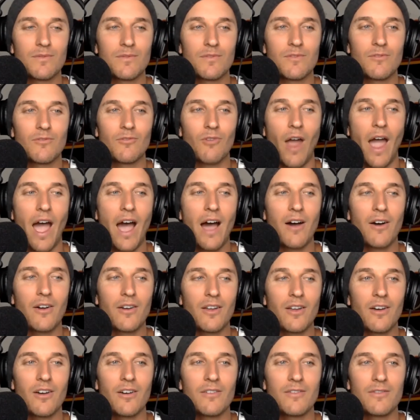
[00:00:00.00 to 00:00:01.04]
route
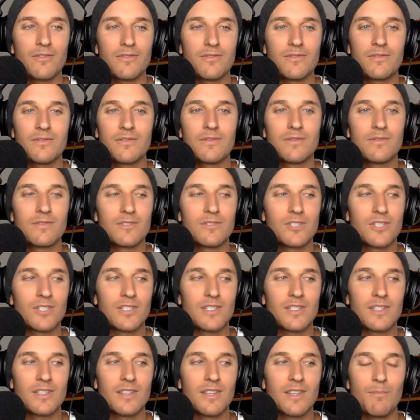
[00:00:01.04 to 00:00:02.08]
of
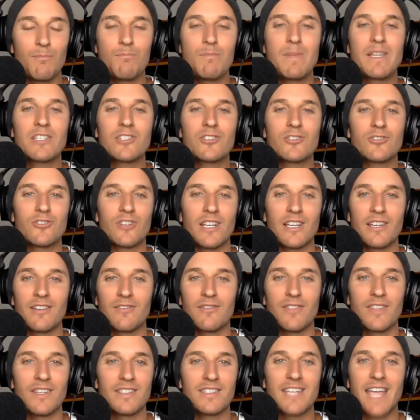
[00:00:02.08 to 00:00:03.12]
just the mystery
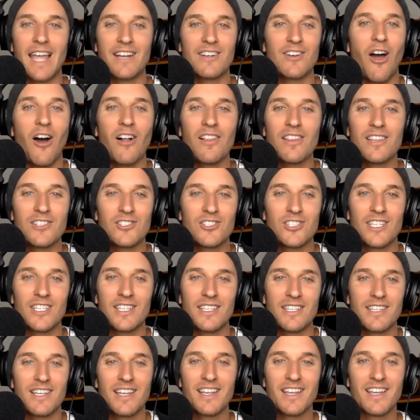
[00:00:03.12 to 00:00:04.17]
of the
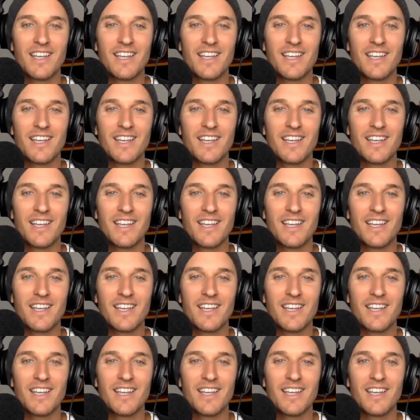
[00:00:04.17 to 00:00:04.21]
technology,